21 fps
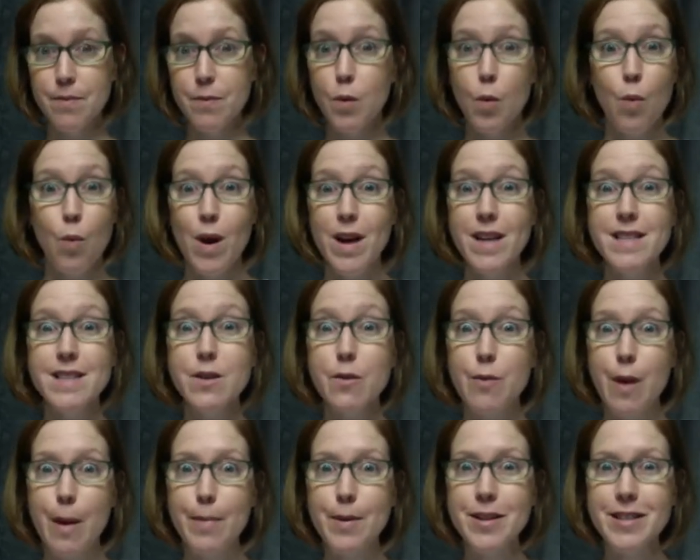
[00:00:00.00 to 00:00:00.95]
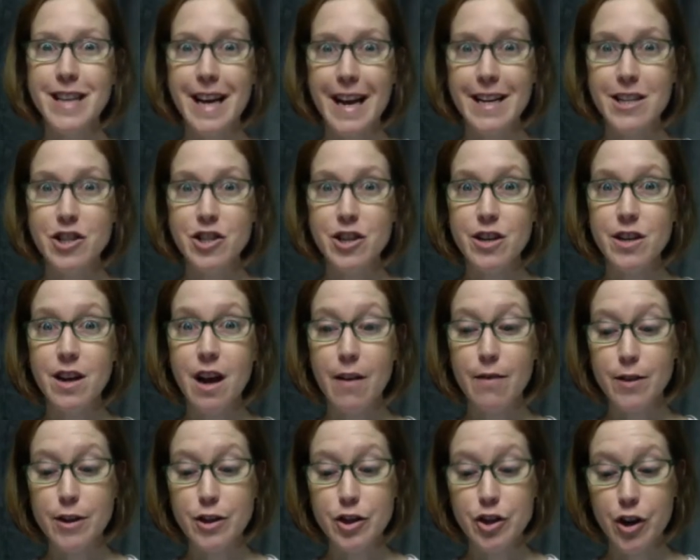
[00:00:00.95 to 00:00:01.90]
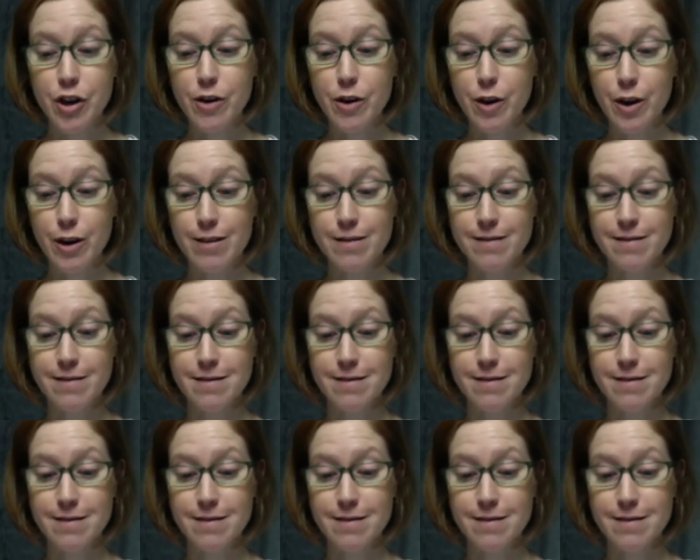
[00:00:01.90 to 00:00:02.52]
What is the reputation of the journal?